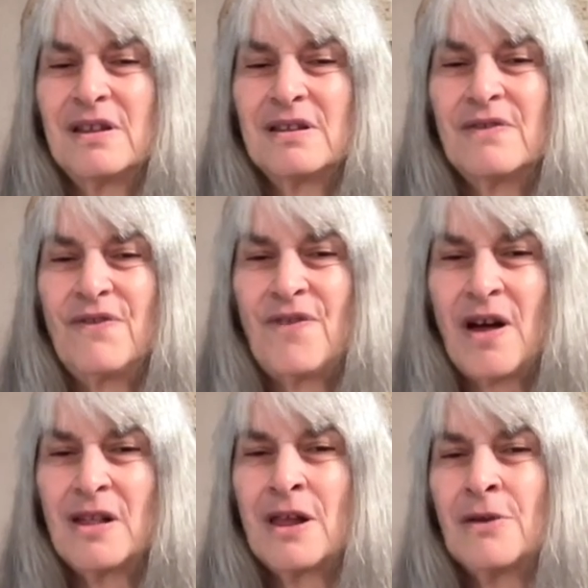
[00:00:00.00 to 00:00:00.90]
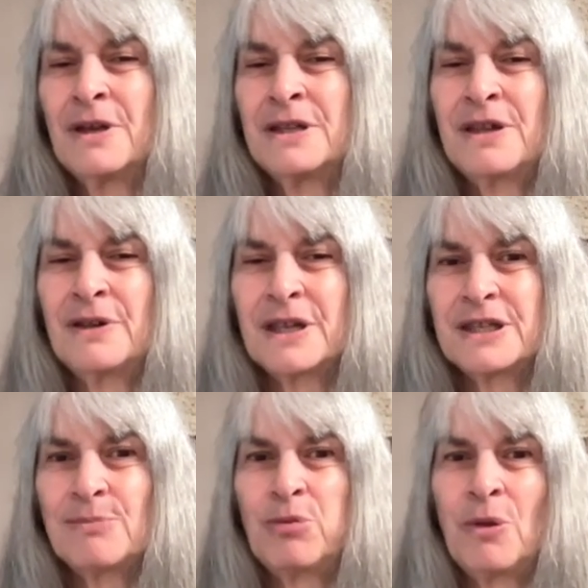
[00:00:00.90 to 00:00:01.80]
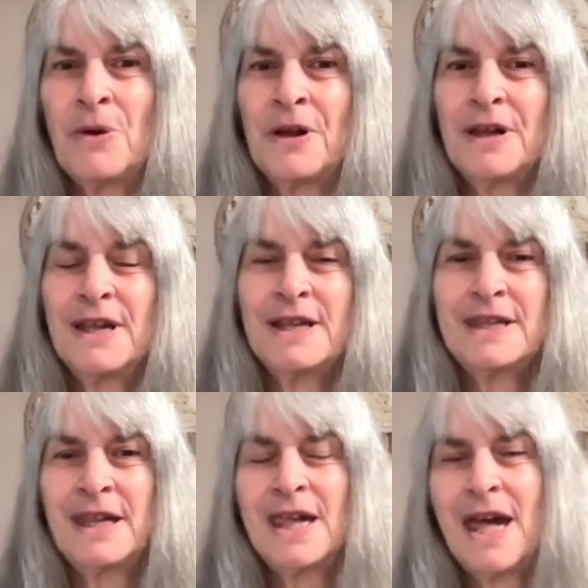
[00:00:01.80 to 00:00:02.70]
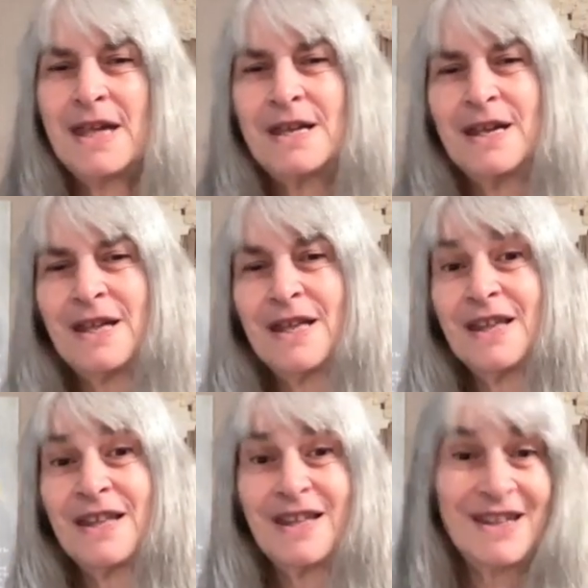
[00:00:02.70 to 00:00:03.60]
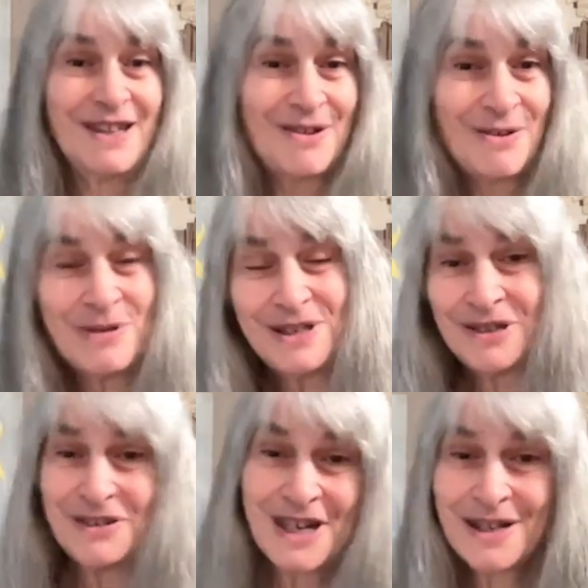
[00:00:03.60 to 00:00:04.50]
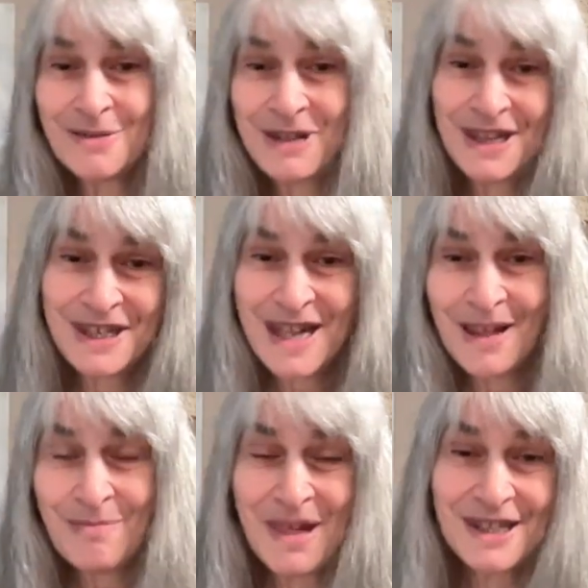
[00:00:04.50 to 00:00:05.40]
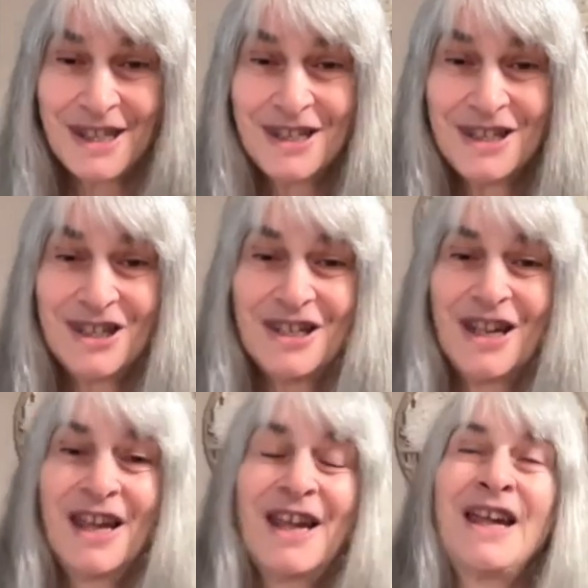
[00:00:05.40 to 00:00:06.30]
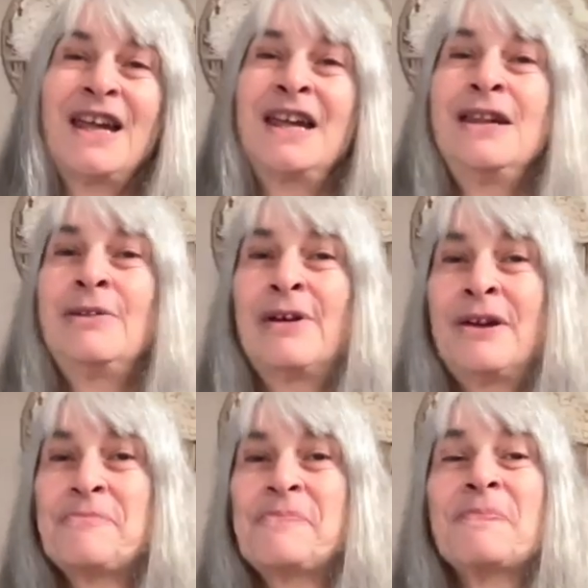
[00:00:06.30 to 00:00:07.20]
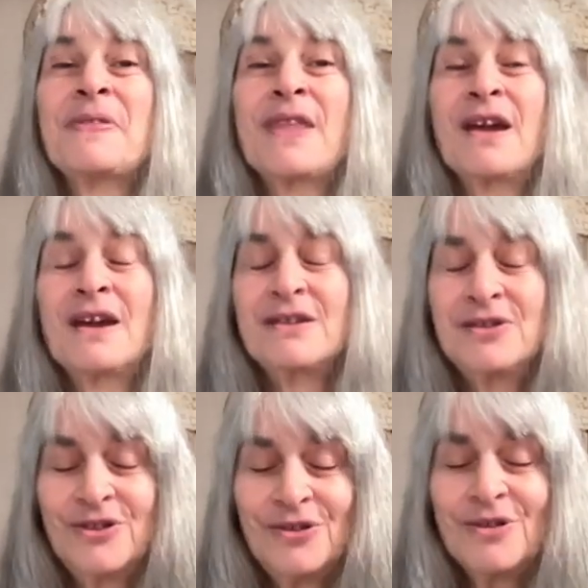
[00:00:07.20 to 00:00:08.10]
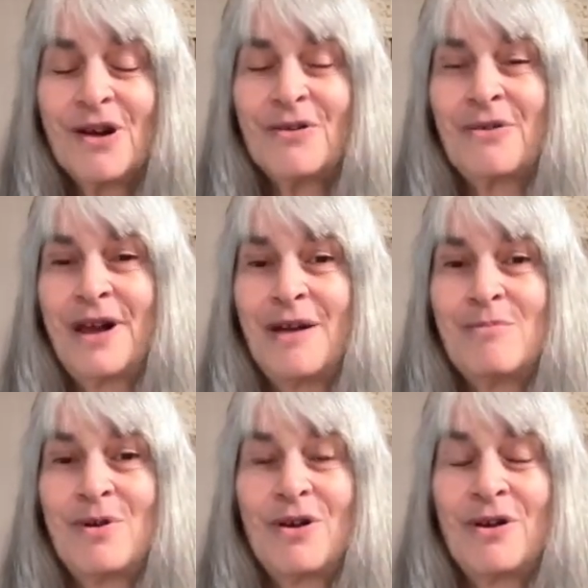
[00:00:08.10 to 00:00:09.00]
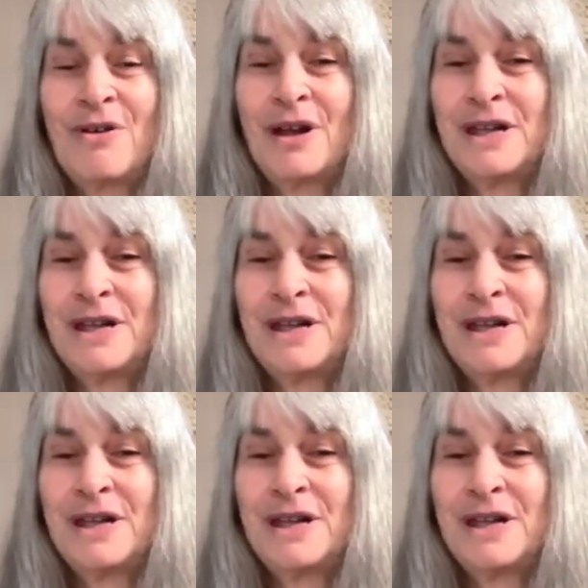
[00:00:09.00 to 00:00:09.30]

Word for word: to follow and to explore to get or it turns out to be the same message. Anyway, do go grab her